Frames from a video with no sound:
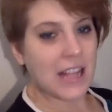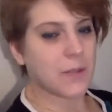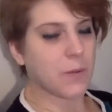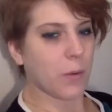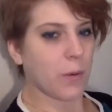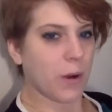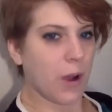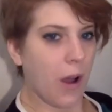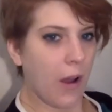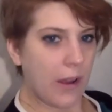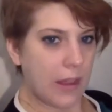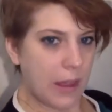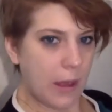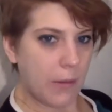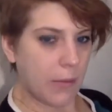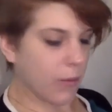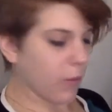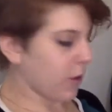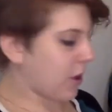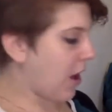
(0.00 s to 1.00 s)
That's what we're
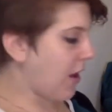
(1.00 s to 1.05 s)
calling them.